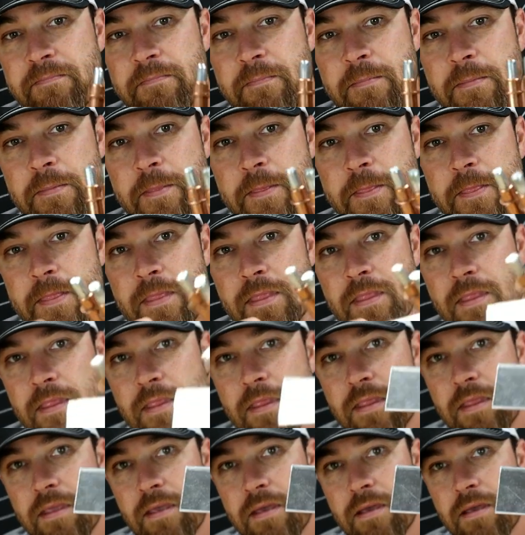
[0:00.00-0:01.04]

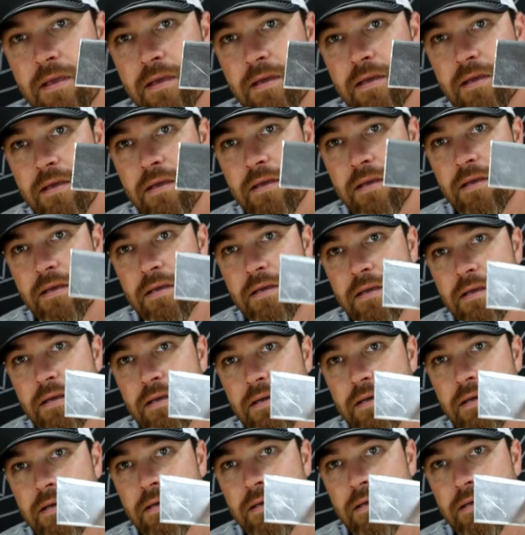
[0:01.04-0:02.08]

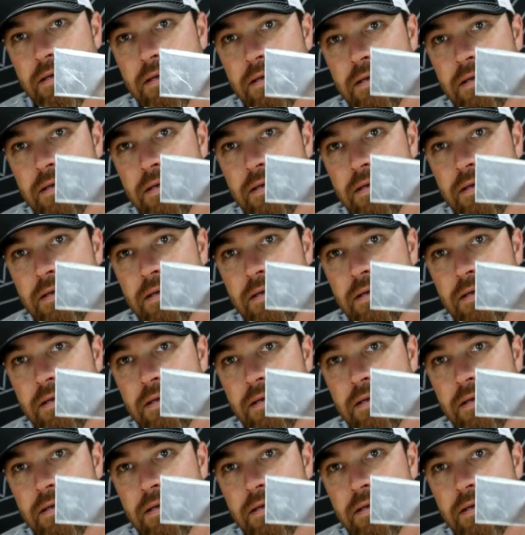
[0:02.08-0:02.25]
No one is speaking in this clip.